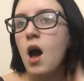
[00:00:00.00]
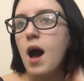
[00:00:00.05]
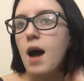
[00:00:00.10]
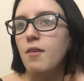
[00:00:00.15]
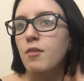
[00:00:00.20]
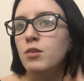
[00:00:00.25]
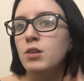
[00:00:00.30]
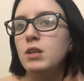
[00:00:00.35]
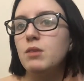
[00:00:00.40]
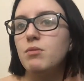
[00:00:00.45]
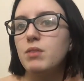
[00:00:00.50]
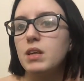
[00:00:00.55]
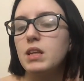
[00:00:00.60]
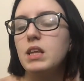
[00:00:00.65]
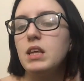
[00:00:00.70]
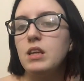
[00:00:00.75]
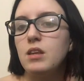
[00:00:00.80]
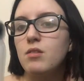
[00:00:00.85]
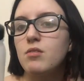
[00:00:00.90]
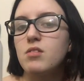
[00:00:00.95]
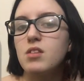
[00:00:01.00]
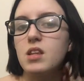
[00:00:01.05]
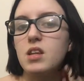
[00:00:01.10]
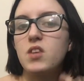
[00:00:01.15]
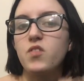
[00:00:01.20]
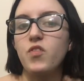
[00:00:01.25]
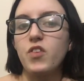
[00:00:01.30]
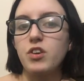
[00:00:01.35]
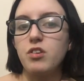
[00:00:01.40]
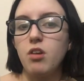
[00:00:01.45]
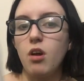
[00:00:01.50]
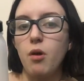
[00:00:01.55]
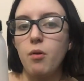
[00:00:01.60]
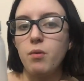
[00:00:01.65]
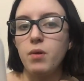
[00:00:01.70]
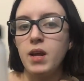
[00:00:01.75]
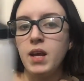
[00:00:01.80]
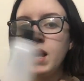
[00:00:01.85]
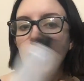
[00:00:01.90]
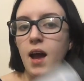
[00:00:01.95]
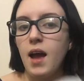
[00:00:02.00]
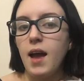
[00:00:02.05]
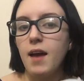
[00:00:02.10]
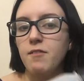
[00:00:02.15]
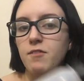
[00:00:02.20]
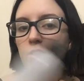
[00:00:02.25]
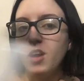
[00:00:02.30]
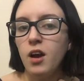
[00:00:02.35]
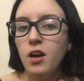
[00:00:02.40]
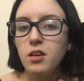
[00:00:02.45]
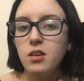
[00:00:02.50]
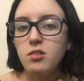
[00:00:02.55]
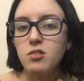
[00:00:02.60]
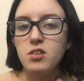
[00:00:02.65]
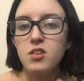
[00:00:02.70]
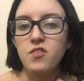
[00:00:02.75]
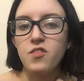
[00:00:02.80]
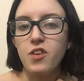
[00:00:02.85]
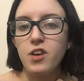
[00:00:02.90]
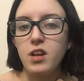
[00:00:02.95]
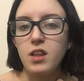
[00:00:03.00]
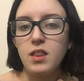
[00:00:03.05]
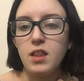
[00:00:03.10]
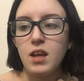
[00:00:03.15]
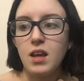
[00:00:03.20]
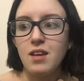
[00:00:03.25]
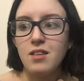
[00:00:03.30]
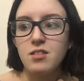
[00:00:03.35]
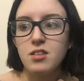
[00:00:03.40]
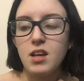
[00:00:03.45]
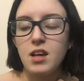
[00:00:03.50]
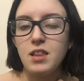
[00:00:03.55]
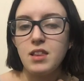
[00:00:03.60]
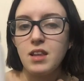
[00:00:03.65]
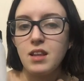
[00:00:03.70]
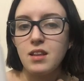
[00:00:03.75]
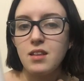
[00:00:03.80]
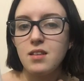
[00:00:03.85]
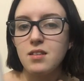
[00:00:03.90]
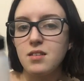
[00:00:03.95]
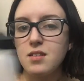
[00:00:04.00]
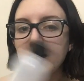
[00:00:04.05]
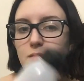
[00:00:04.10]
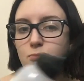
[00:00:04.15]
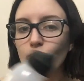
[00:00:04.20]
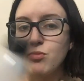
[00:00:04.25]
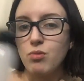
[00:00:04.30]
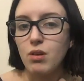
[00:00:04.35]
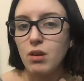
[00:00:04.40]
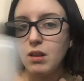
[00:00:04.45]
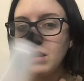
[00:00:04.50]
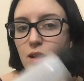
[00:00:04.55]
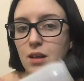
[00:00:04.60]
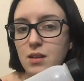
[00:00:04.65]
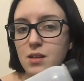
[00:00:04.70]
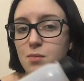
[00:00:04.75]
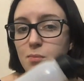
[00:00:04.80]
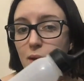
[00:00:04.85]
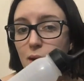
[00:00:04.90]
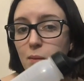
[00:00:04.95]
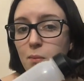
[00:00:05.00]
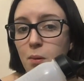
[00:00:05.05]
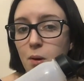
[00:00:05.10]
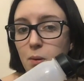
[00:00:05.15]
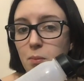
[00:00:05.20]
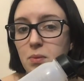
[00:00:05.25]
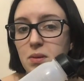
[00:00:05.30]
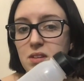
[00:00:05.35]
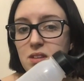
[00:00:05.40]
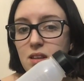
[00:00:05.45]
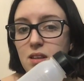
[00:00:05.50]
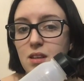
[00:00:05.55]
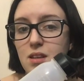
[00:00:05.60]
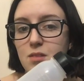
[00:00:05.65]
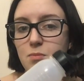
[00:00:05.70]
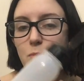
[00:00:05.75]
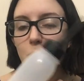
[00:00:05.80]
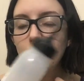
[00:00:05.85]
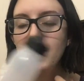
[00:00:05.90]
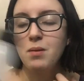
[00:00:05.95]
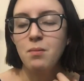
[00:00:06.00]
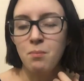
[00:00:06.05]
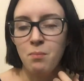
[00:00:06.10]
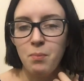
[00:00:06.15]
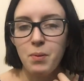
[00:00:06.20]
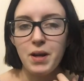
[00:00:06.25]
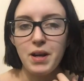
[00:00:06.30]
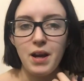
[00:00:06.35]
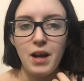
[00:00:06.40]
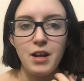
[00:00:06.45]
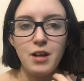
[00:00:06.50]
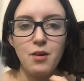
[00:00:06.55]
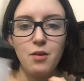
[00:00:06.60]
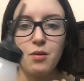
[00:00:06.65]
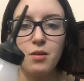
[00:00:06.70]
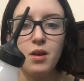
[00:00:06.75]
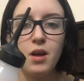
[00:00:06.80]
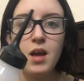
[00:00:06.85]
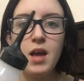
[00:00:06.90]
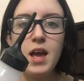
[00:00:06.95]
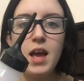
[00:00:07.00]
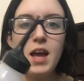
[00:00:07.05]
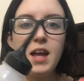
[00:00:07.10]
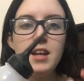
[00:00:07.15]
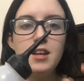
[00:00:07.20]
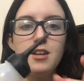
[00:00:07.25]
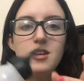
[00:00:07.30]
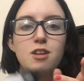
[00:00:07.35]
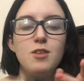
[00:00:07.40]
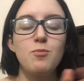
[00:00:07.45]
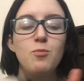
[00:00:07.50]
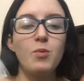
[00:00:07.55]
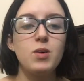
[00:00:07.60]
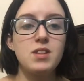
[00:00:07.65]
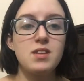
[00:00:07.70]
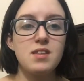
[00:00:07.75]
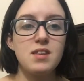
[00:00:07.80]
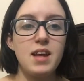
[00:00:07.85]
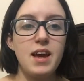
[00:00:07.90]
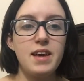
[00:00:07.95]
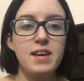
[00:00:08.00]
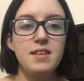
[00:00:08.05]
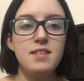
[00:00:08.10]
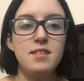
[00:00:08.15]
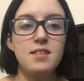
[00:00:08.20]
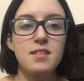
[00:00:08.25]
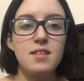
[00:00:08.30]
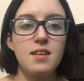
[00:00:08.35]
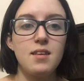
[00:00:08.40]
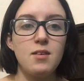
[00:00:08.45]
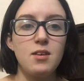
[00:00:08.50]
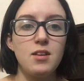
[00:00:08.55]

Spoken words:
only really use this for toning. I have not used it for anything else. I think this is really its main purpose at this point, but I know. And what's nice